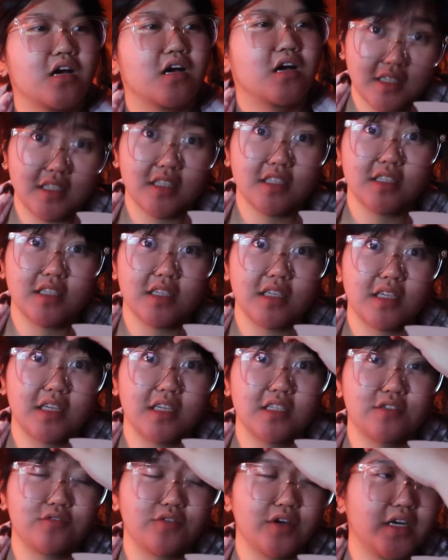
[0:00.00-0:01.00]

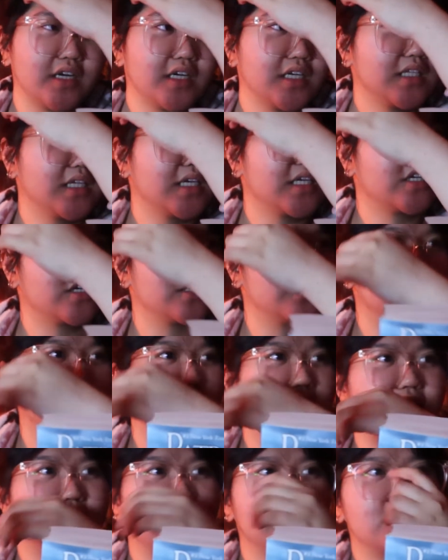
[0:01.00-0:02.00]
He's very like
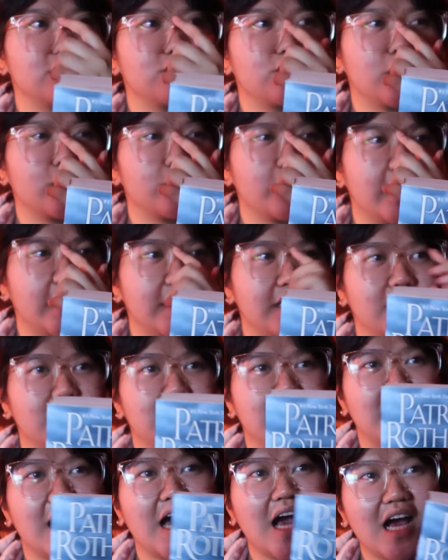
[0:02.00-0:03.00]
contented in what he
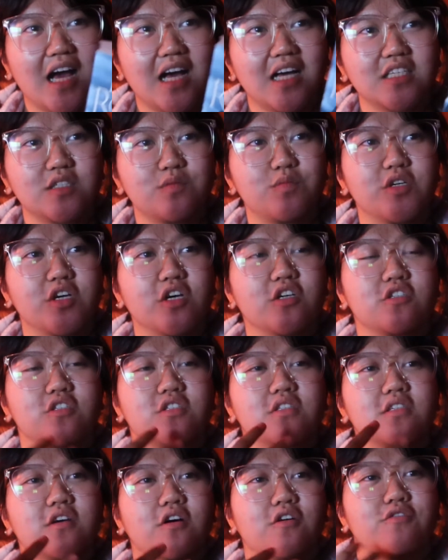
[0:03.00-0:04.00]
has because
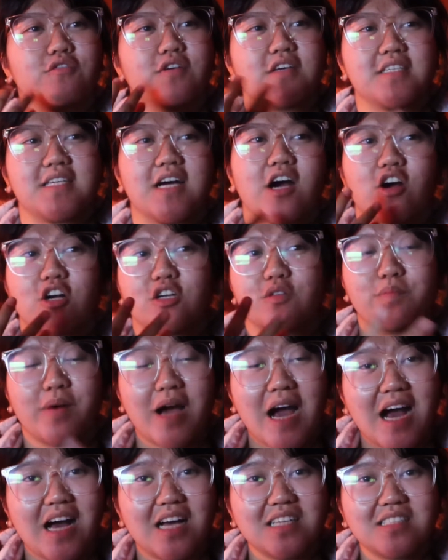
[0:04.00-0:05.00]
of his hard
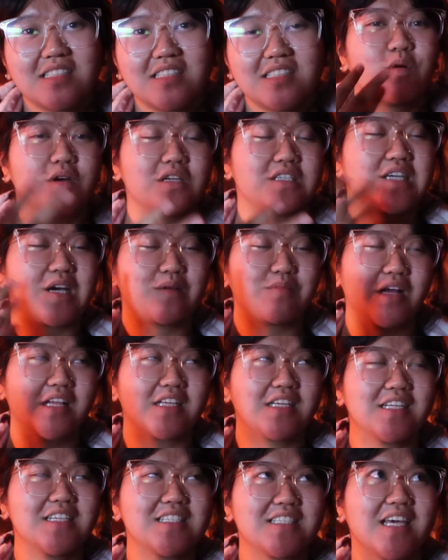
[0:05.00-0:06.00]
past, which I'm not
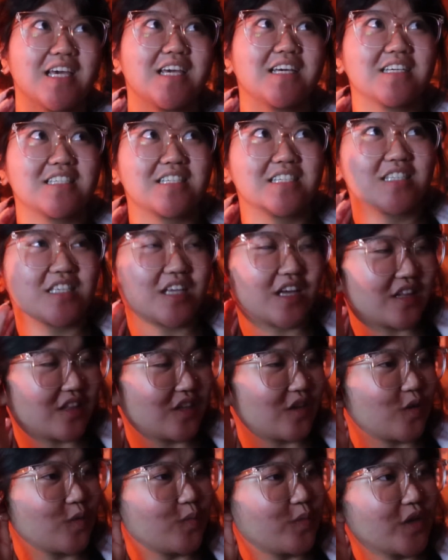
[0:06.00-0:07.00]
gonna say because it's a
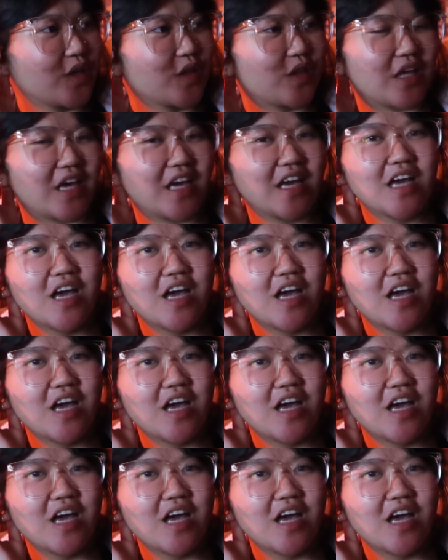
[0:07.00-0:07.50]
little big thing.